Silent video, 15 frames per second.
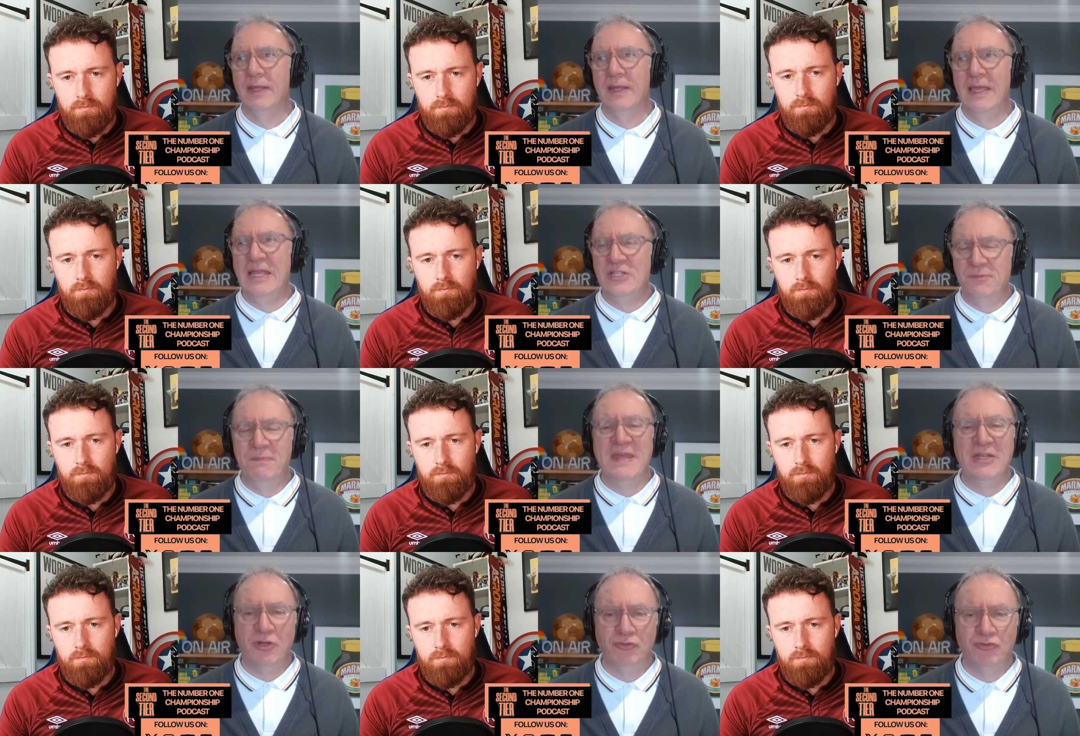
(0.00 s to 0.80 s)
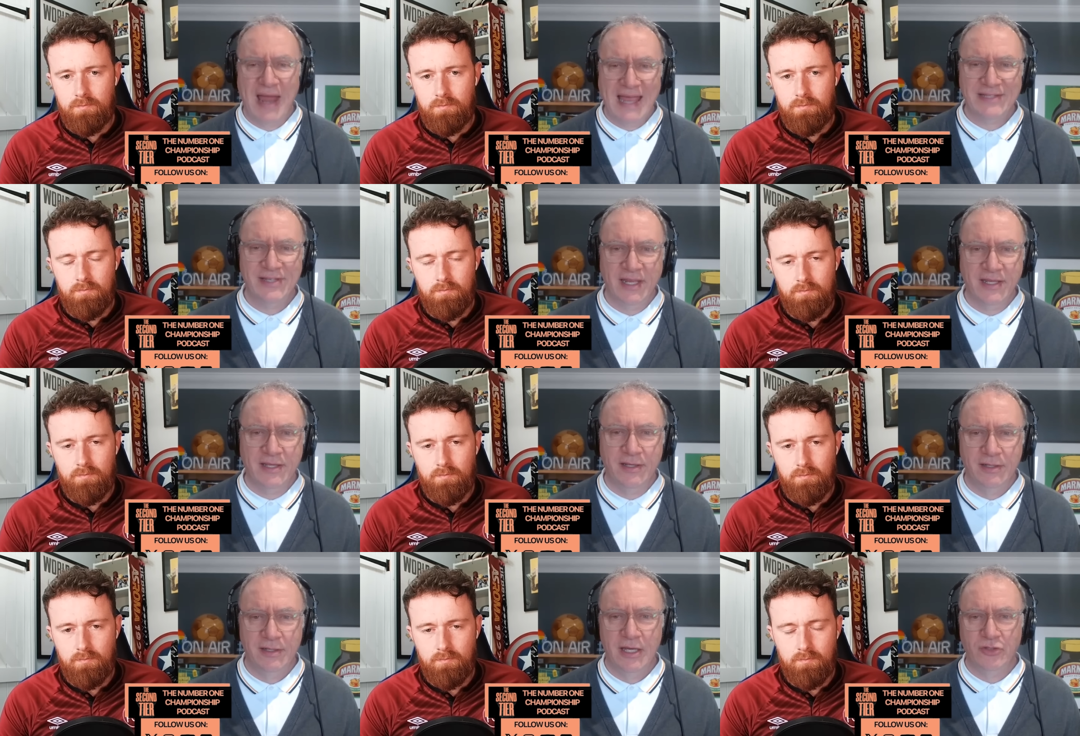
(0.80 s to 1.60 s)
Speaker 1: it's been erratic
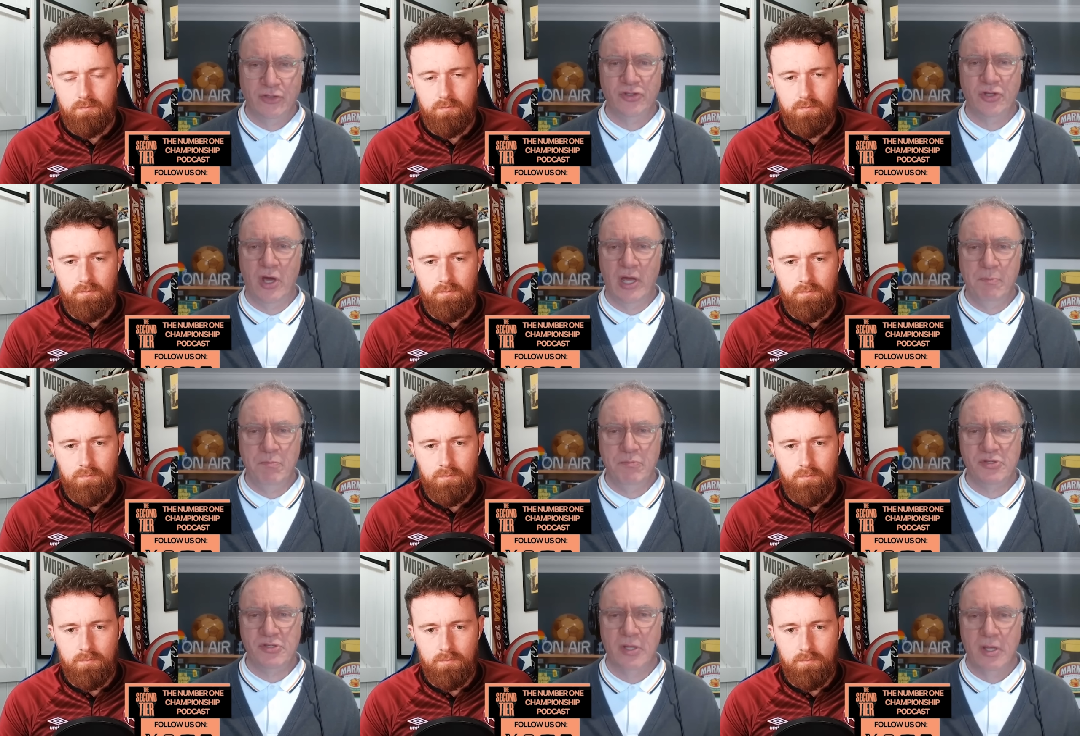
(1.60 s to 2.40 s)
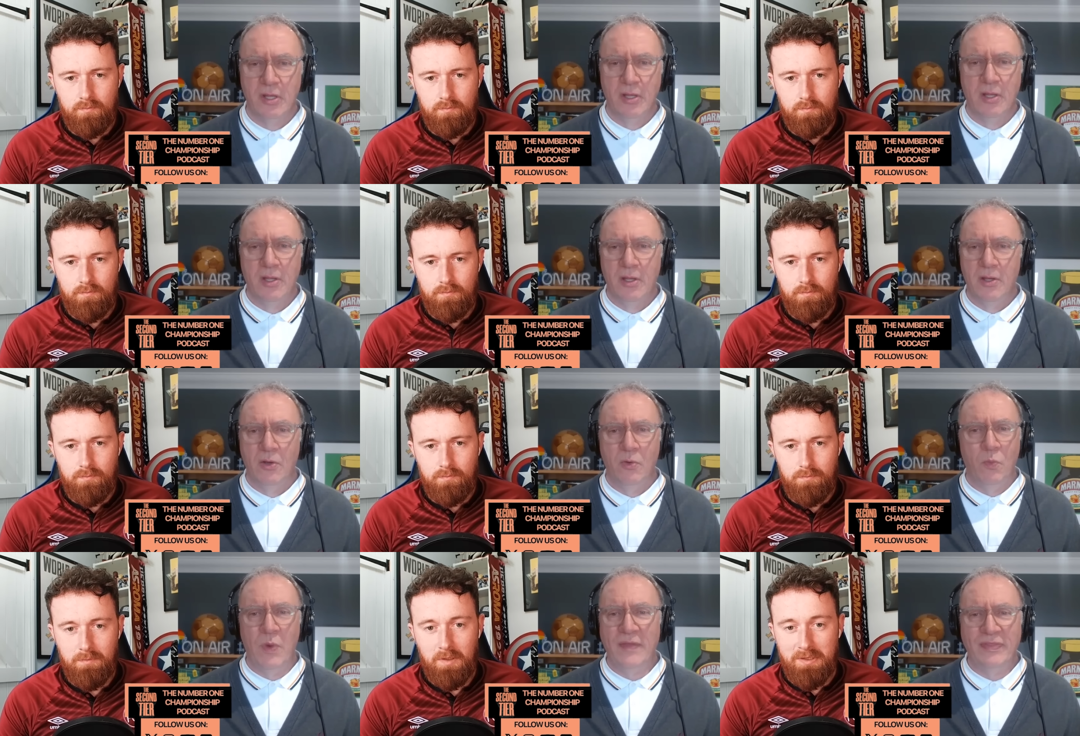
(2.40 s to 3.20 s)
at times
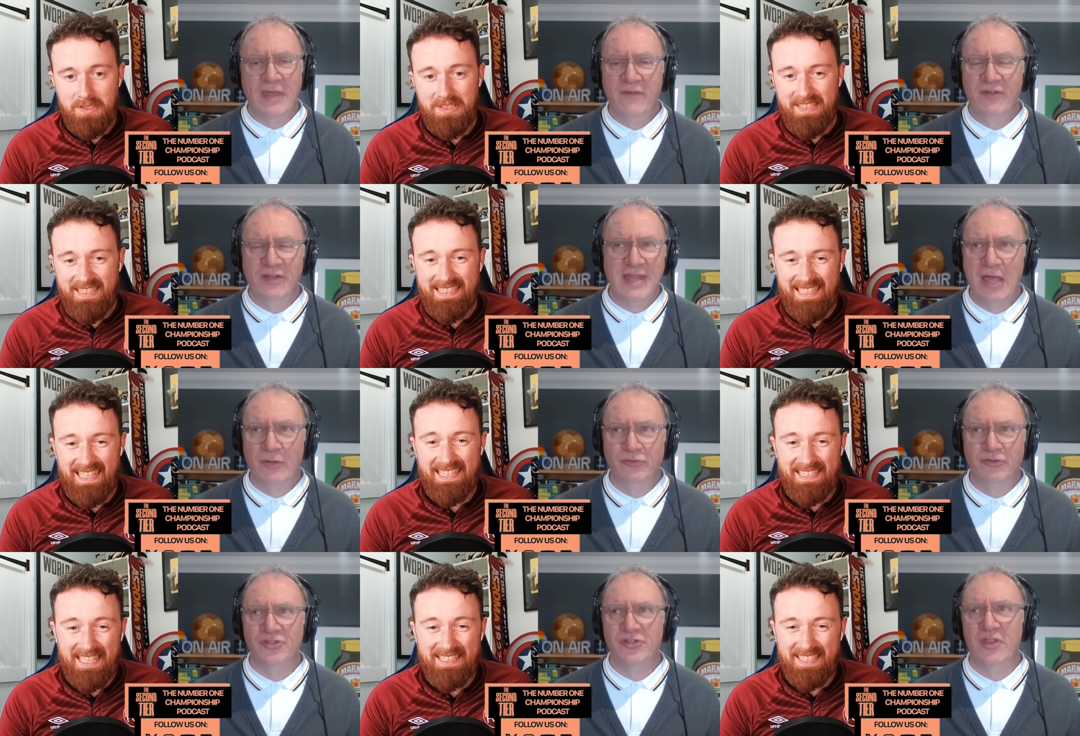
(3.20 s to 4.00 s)
when they've announced